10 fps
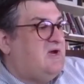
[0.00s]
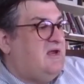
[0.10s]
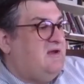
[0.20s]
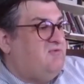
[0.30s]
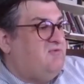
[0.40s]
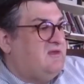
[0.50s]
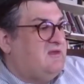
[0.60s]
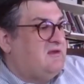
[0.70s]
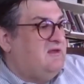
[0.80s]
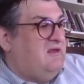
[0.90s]
everything,
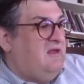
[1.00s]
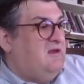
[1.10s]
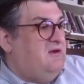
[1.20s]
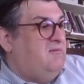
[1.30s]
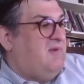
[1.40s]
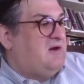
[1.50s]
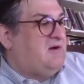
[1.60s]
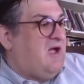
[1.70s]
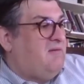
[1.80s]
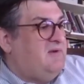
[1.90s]
and no matter
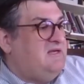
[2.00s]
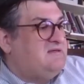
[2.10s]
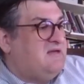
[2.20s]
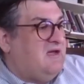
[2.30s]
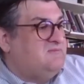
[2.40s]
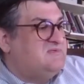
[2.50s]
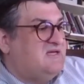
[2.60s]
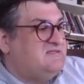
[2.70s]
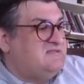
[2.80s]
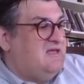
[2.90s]
how many times I
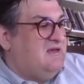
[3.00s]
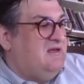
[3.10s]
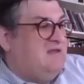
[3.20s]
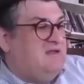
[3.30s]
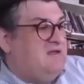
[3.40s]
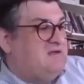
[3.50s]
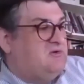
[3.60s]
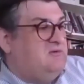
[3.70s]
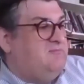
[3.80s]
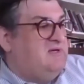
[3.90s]
said it
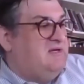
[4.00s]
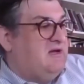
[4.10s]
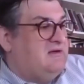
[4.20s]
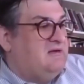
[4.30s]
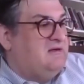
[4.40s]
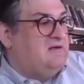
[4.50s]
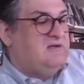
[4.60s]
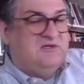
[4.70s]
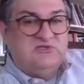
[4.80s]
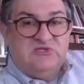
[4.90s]
couldn't be done,
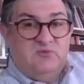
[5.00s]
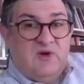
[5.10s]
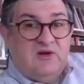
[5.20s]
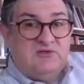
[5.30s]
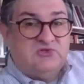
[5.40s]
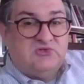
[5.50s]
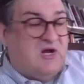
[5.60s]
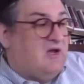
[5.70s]
she went on trying.